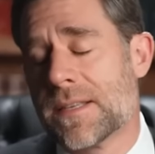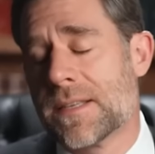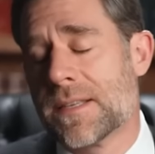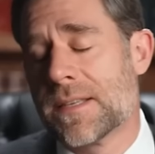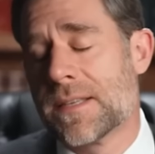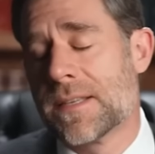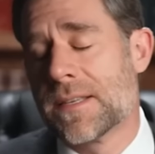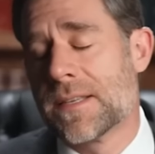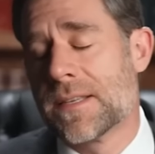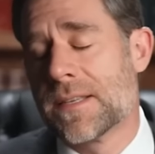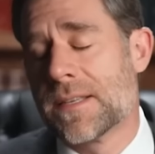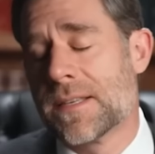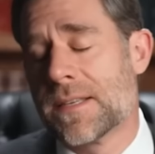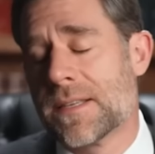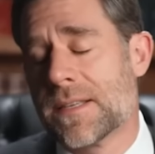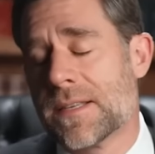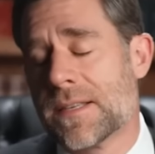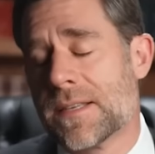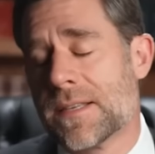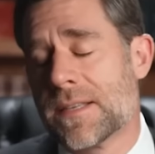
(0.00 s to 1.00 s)

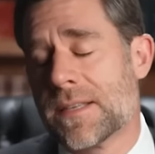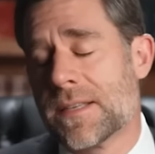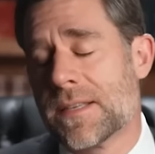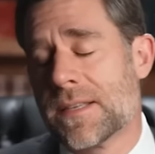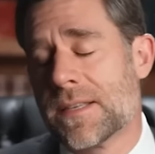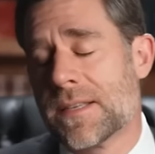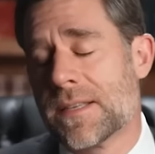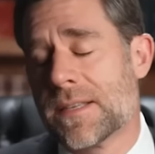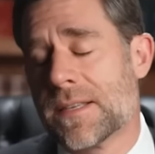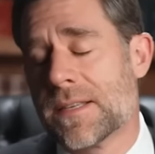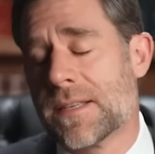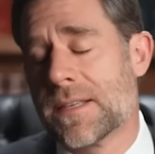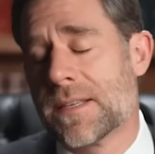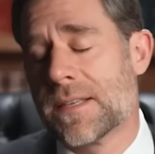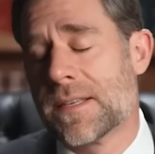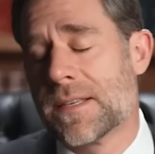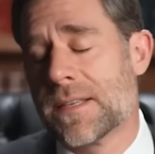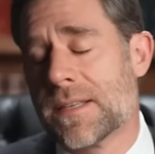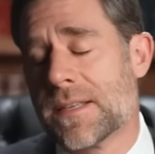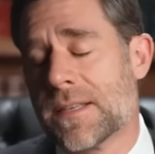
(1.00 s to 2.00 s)

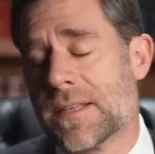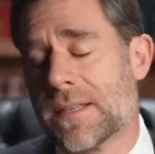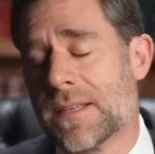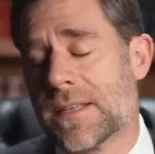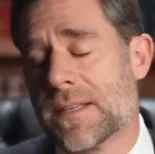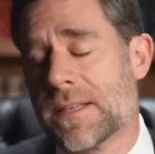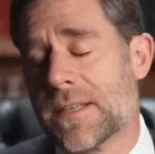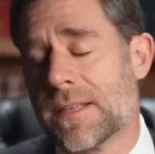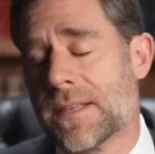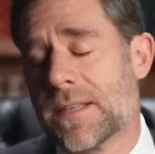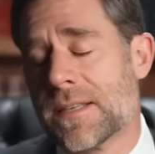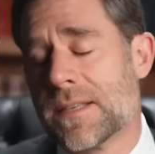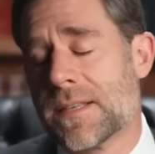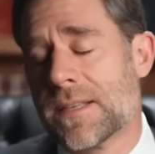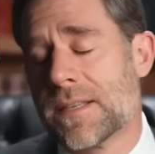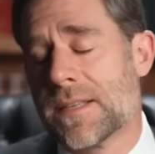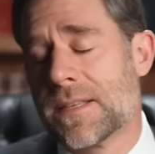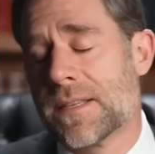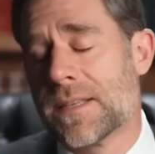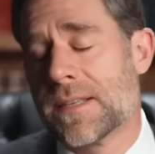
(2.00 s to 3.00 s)

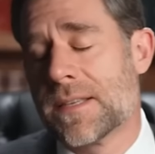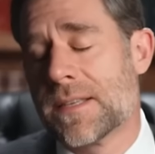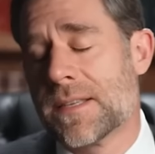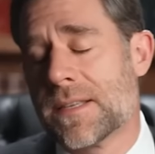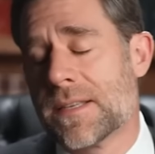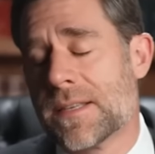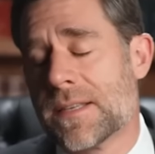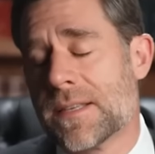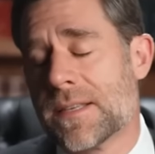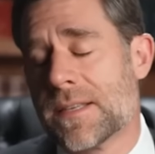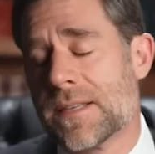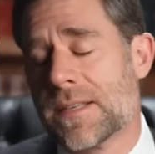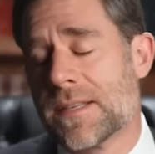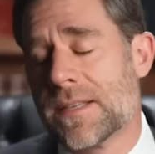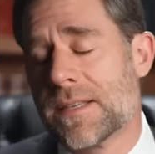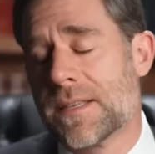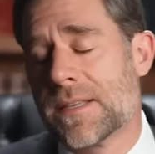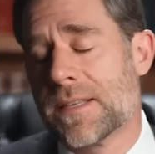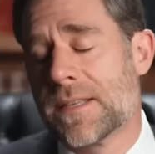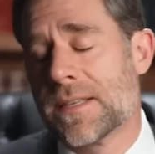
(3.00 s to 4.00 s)

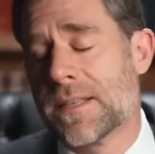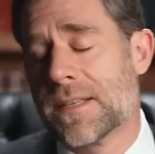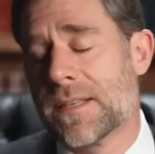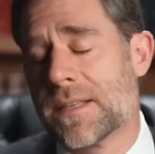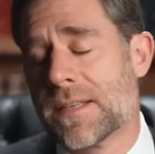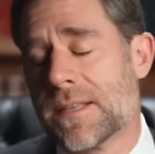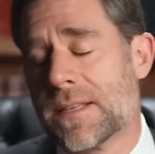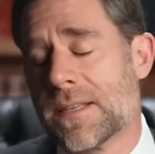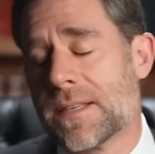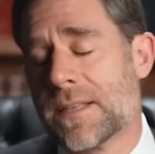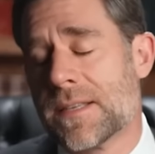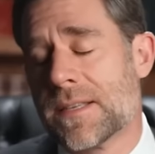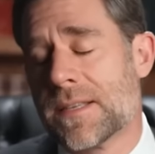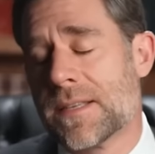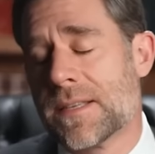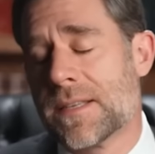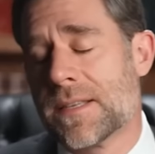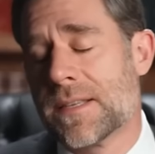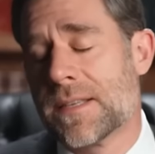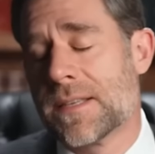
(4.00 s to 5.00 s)

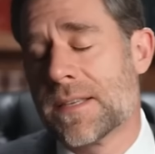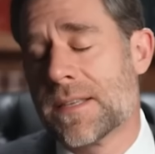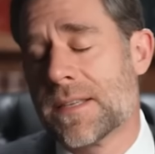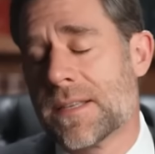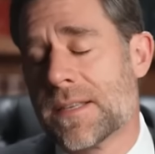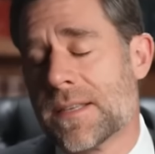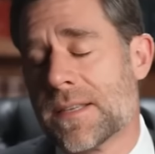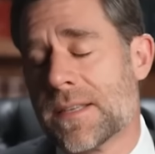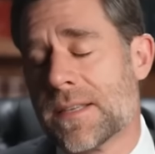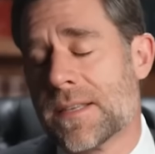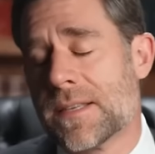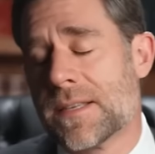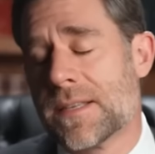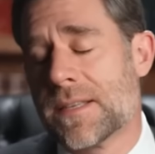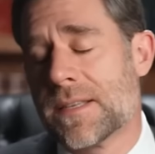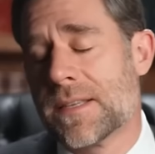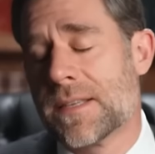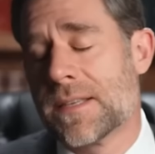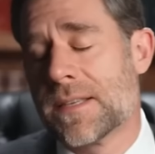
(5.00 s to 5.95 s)
[no speech]